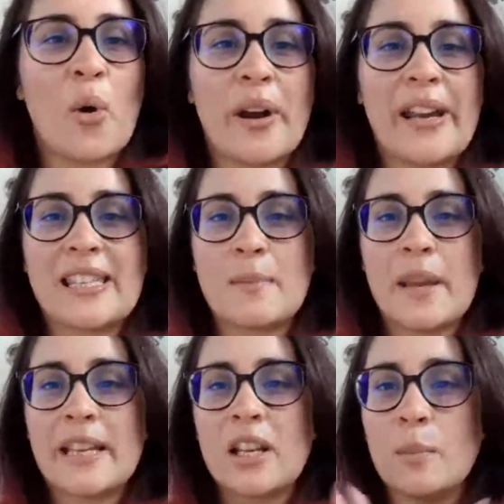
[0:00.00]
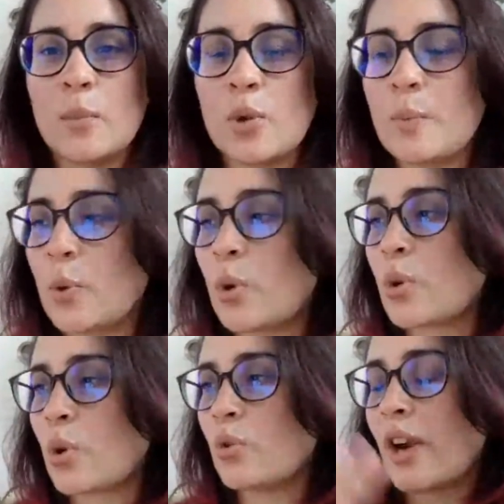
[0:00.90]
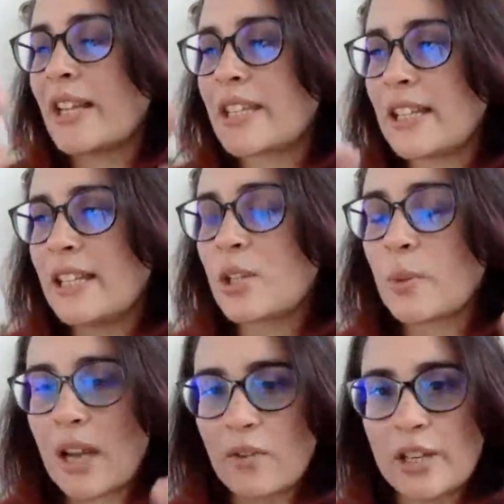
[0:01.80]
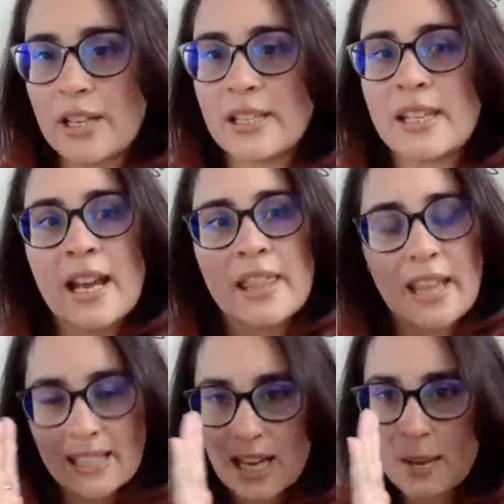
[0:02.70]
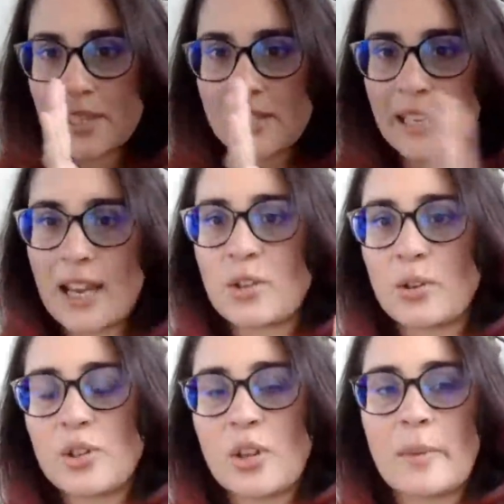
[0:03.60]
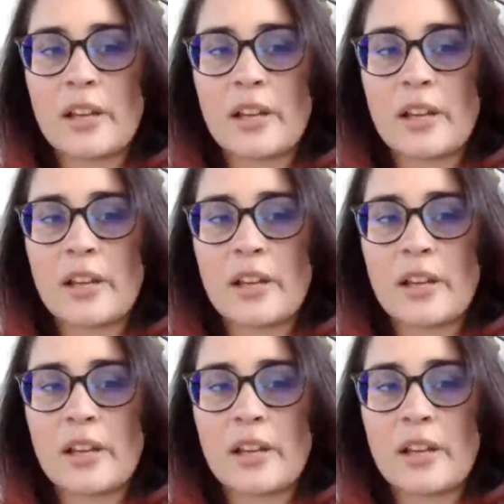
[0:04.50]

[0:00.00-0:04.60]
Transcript: or making a mood board or writing a list, whatever it is, that time is scheduled.